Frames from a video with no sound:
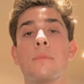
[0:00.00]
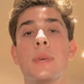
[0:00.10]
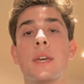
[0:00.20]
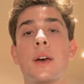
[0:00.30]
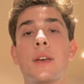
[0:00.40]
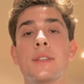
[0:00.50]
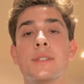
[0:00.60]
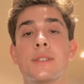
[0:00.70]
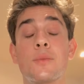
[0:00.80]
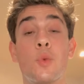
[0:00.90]

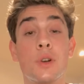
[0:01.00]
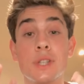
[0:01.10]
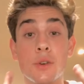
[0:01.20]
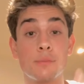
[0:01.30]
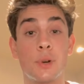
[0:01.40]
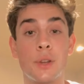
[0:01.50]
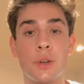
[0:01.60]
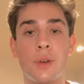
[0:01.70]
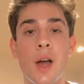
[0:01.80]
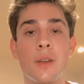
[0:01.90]
because Warsaw was burned
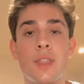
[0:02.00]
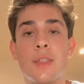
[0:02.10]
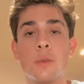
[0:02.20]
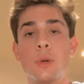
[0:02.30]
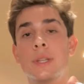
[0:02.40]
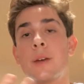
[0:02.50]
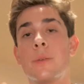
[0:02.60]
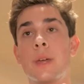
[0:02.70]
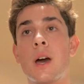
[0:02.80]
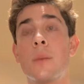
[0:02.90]
to the ground and then they're building
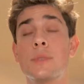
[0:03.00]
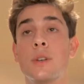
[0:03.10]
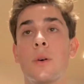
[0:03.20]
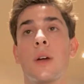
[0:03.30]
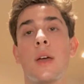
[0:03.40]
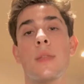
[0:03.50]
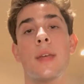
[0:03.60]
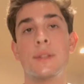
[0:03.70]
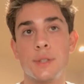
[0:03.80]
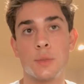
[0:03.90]
everything up. So
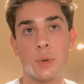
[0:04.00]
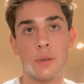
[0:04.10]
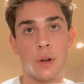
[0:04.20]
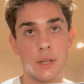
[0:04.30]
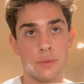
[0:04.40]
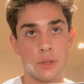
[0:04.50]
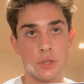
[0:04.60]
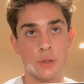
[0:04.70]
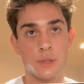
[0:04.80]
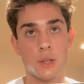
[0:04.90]
that's what this work of art definitely
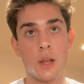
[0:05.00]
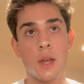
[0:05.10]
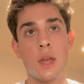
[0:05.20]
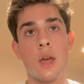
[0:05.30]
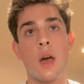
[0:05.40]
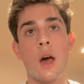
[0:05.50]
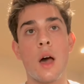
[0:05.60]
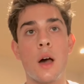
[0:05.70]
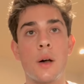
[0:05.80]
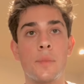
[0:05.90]
shows a lot.
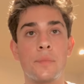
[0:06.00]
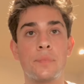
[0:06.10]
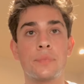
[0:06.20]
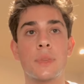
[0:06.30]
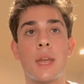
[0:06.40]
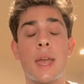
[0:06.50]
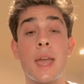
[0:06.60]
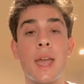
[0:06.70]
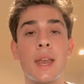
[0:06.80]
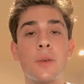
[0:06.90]

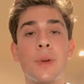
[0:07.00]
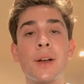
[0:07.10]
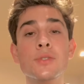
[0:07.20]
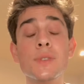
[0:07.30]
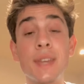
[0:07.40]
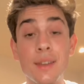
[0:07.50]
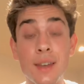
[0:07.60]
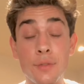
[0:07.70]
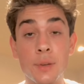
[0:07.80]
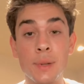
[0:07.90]
And it wrangles with the
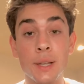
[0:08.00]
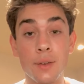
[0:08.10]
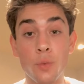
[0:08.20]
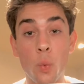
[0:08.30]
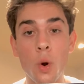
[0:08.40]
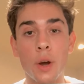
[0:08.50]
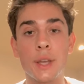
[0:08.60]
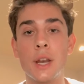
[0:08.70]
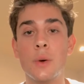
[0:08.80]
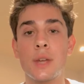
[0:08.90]
inevitability of war.
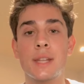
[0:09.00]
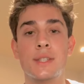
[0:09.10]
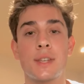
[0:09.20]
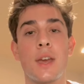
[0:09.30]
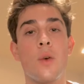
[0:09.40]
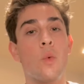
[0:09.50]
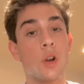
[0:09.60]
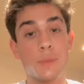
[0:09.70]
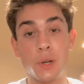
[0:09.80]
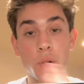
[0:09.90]
You know,
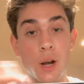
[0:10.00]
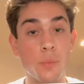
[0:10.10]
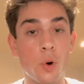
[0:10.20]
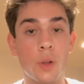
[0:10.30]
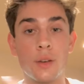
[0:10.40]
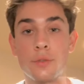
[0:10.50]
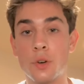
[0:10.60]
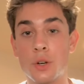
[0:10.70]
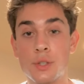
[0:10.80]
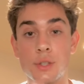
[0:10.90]
war's been going on in Poland
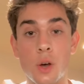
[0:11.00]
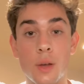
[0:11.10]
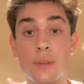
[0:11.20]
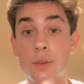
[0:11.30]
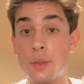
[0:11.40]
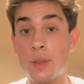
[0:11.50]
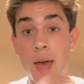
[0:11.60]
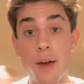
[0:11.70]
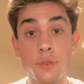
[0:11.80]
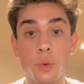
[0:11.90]
for so, even
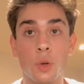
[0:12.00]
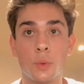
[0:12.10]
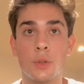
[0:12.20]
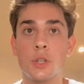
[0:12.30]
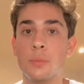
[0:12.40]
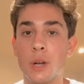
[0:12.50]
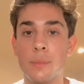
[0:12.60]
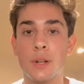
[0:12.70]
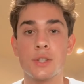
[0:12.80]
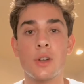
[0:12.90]
after World War II, pretty
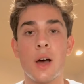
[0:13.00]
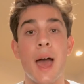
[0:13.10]
much. Not